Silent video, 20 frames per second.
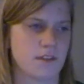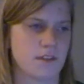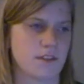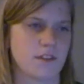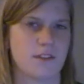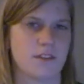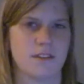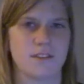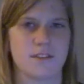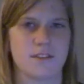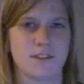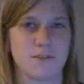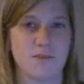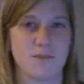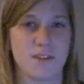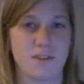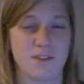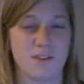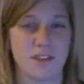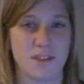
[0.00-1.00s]
it's
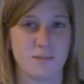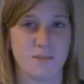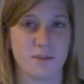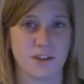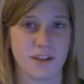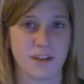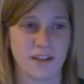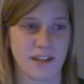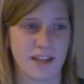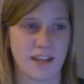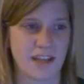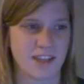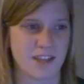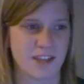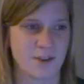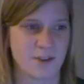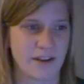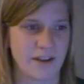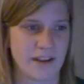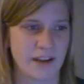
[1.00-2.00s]
3:30 in the morning, I can't
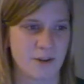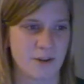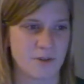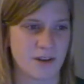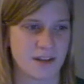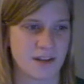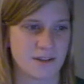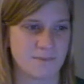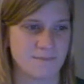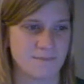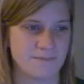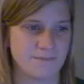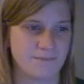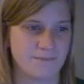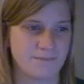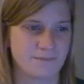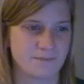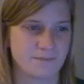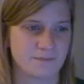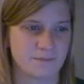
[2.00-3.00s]
think right now. I
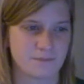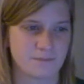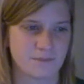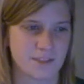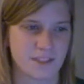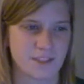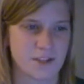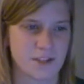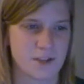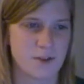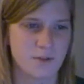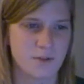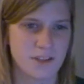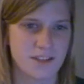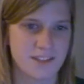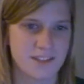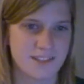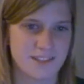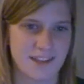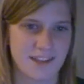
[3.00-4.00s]
should know
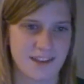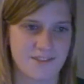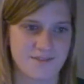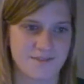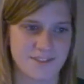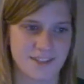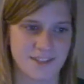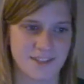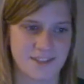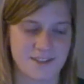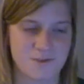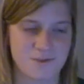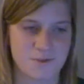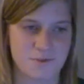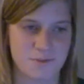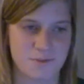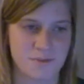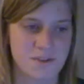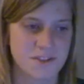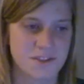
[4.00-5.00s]
this, I've done
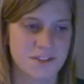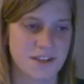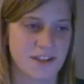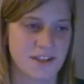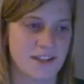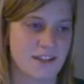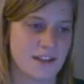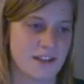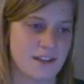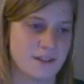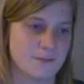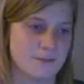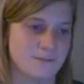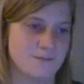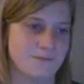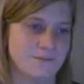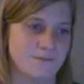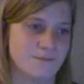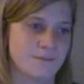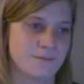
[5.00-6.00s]
huge reports on it.
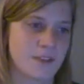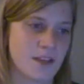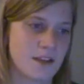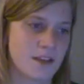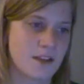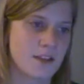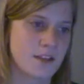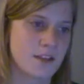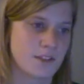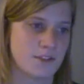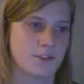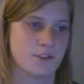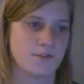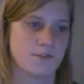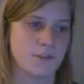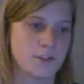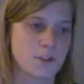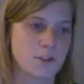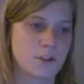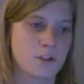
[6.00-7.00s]
There's
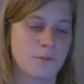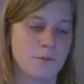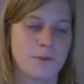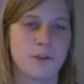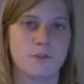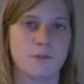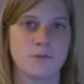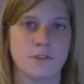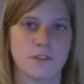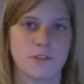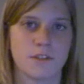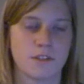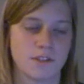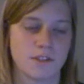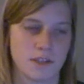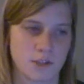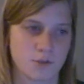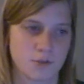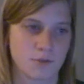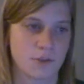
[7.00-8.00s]
physical abuse,
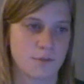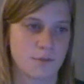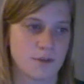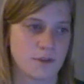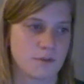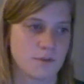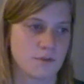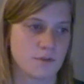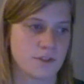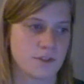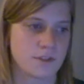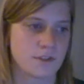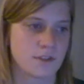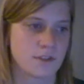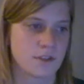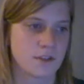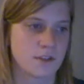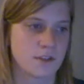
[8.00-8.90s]
sexual abuse,